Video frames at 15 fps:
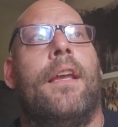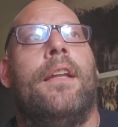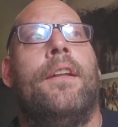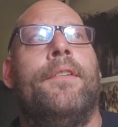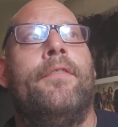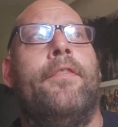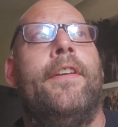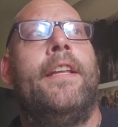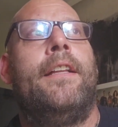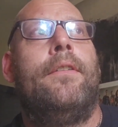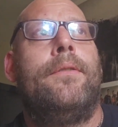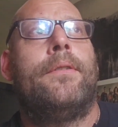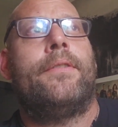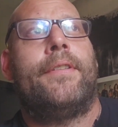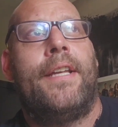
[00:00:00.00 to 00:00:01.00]
And I
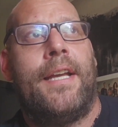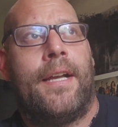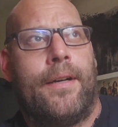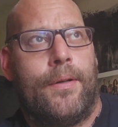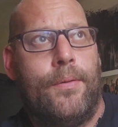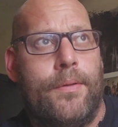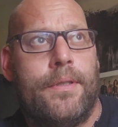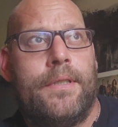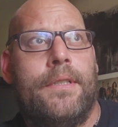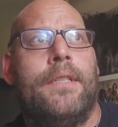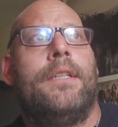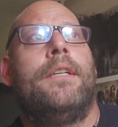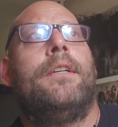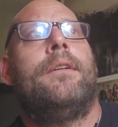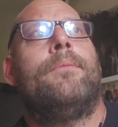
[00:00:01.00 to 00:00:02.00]
feel now
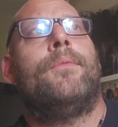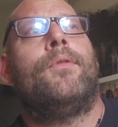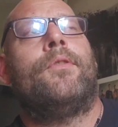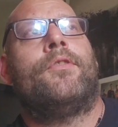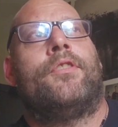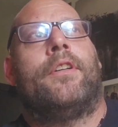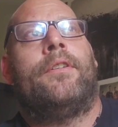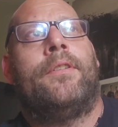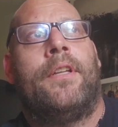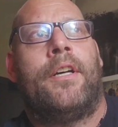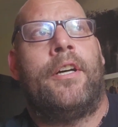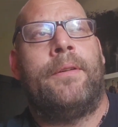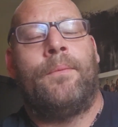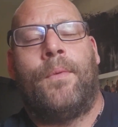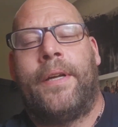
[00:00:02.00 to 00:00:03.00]
more so
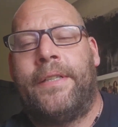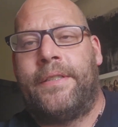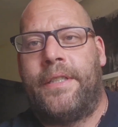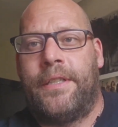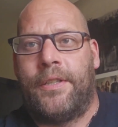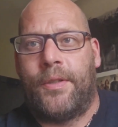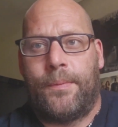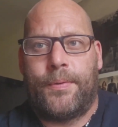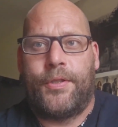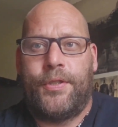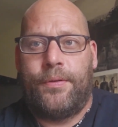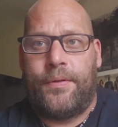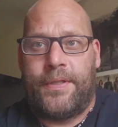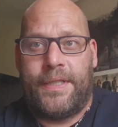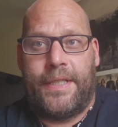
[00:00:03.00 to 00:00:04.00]
that I'm wasting an
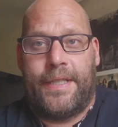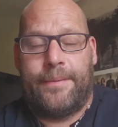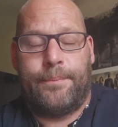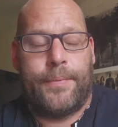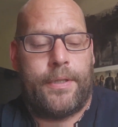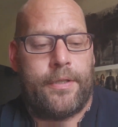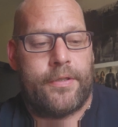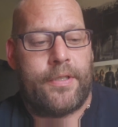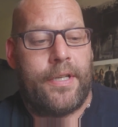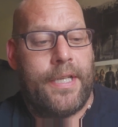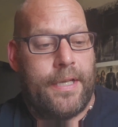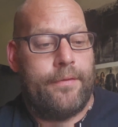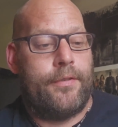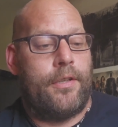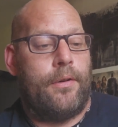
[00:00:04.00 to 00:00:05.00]
opportunity here, because I
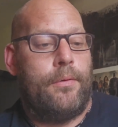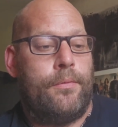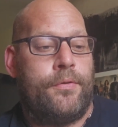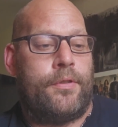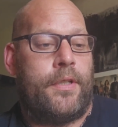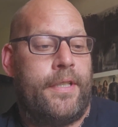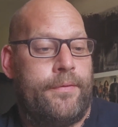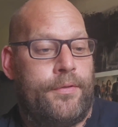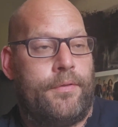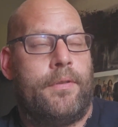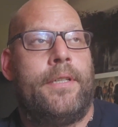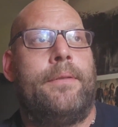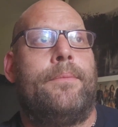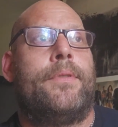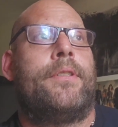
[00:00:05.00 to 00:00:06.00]
have goals, I have
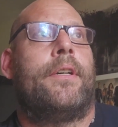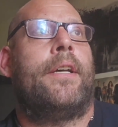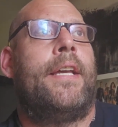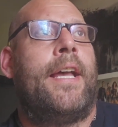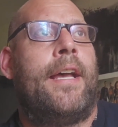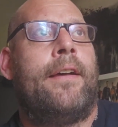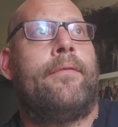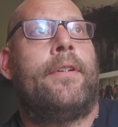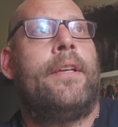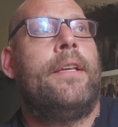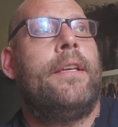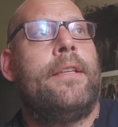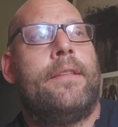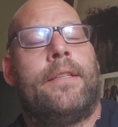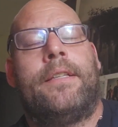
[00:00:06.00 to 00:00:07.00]
dreams, I have
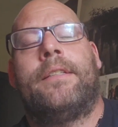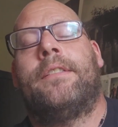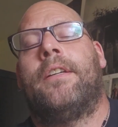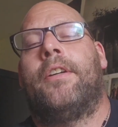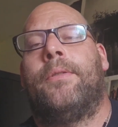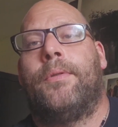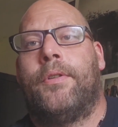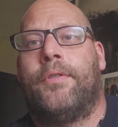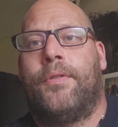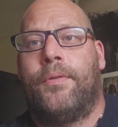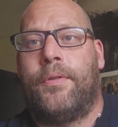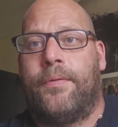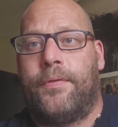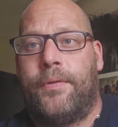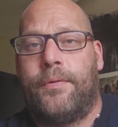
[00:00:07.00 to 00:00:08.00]
things that I want to do
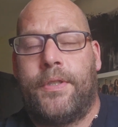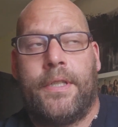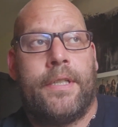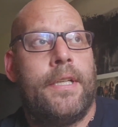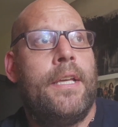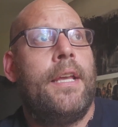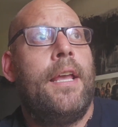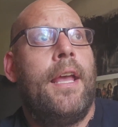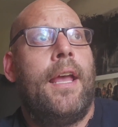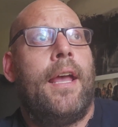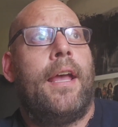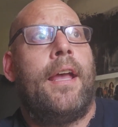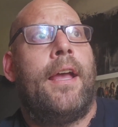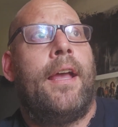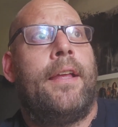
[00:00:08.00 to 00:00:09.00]
in the future,
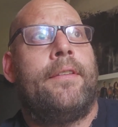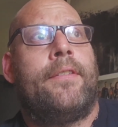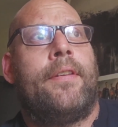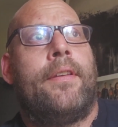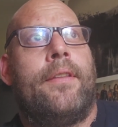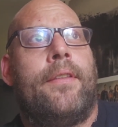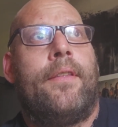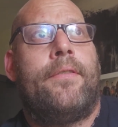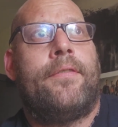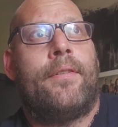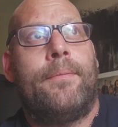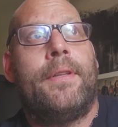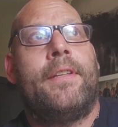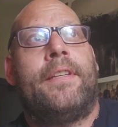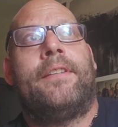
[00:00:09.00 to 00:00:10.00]
and
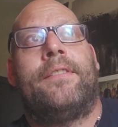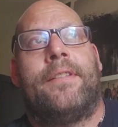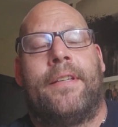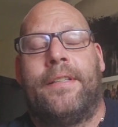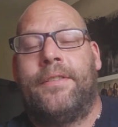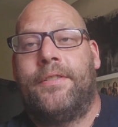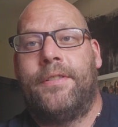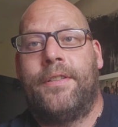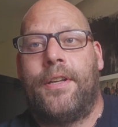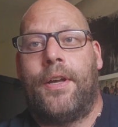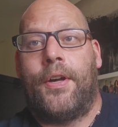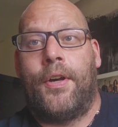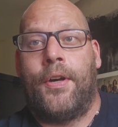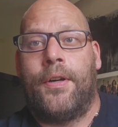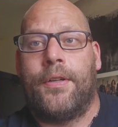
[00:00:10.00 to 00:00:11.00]
some of these things
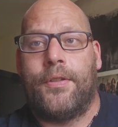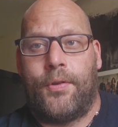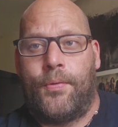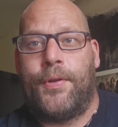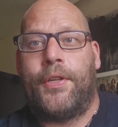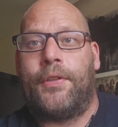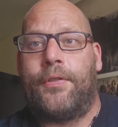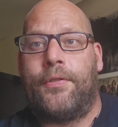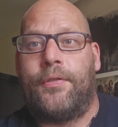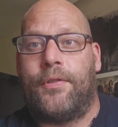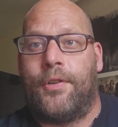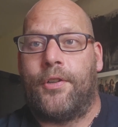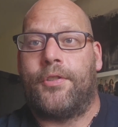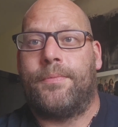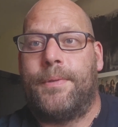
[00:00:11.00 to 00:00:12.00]
are going to
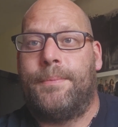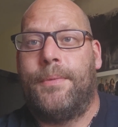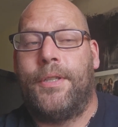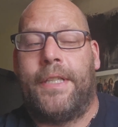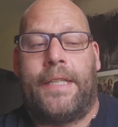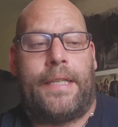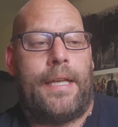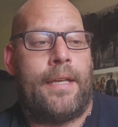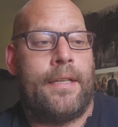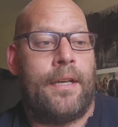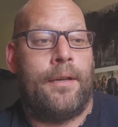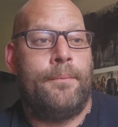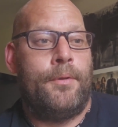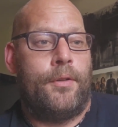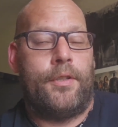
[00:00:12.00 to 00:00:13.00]
cost me money. And
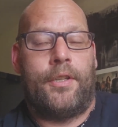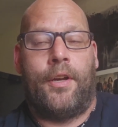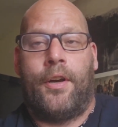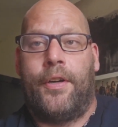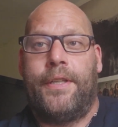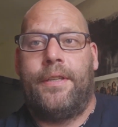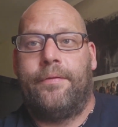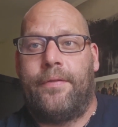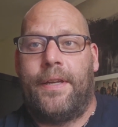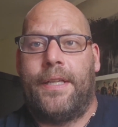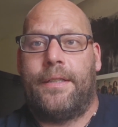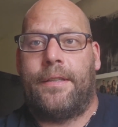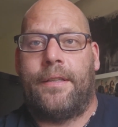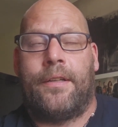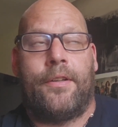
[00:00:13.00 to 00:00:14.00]
I'm not going to hide the
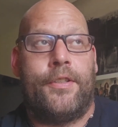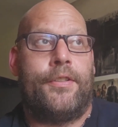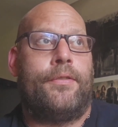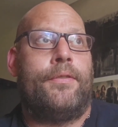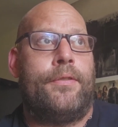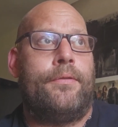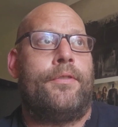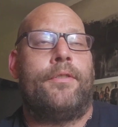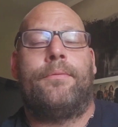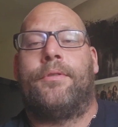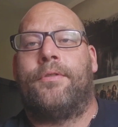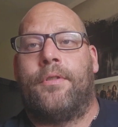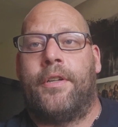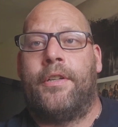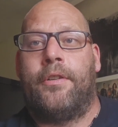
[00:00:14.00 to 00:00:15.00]
fact that I do YouTube
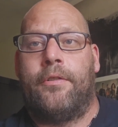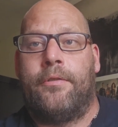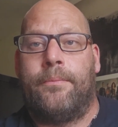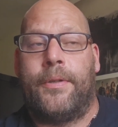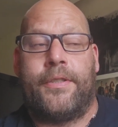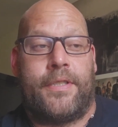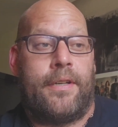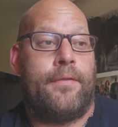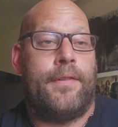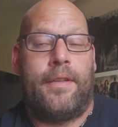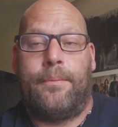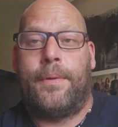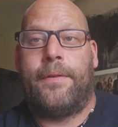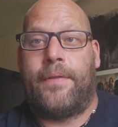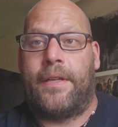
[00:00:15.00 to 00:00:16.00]
to try and earn myself a
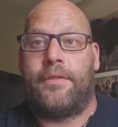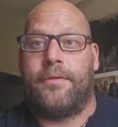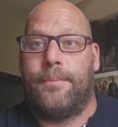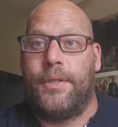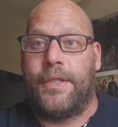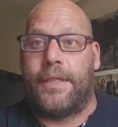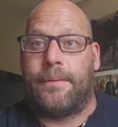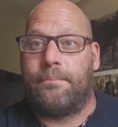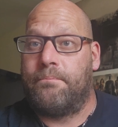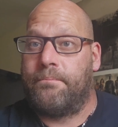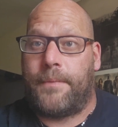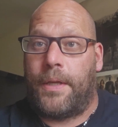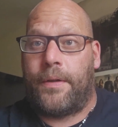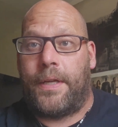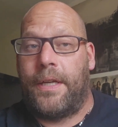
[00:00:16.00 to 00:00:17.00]
little bit of extra money.
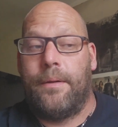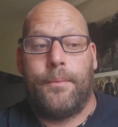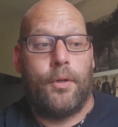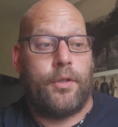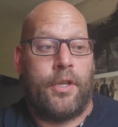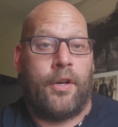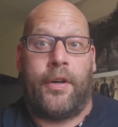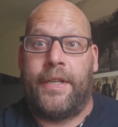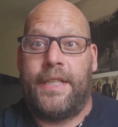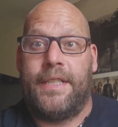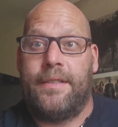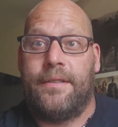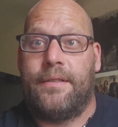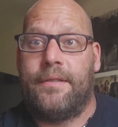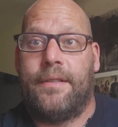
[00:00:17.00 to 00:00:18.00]
Okay, I'm not going to hide
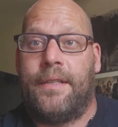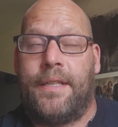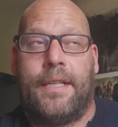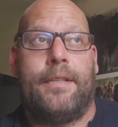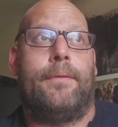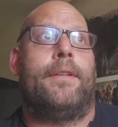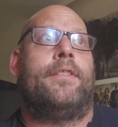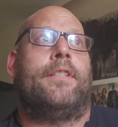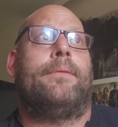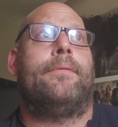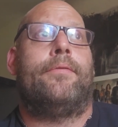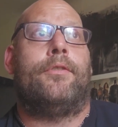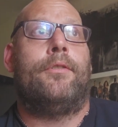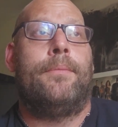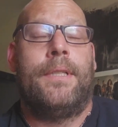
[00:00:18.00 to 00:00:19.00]
it in any way, shape
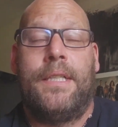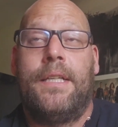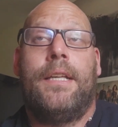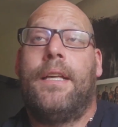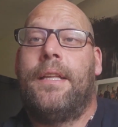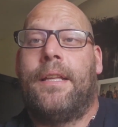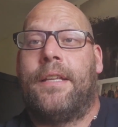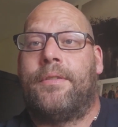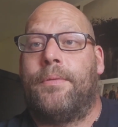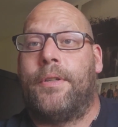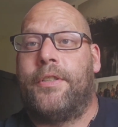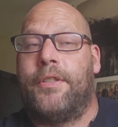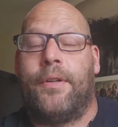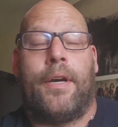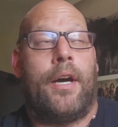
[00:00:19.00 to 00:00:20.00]
or form. That's why
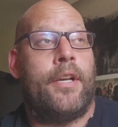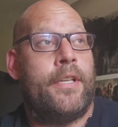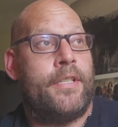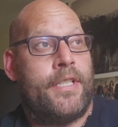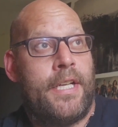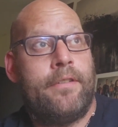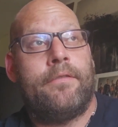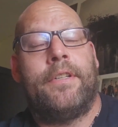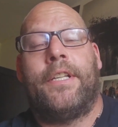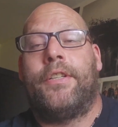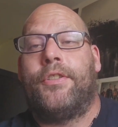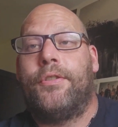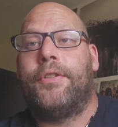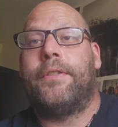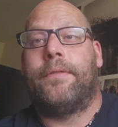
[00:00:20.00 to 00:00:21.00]
I do it. I generally
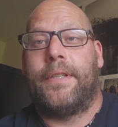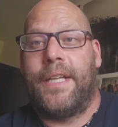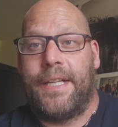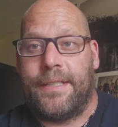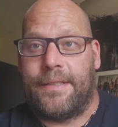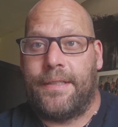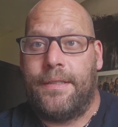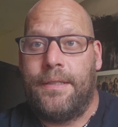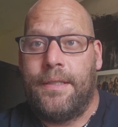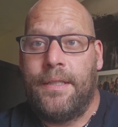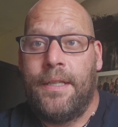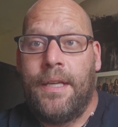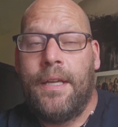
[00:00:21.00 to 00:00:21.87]
enjoy reacting.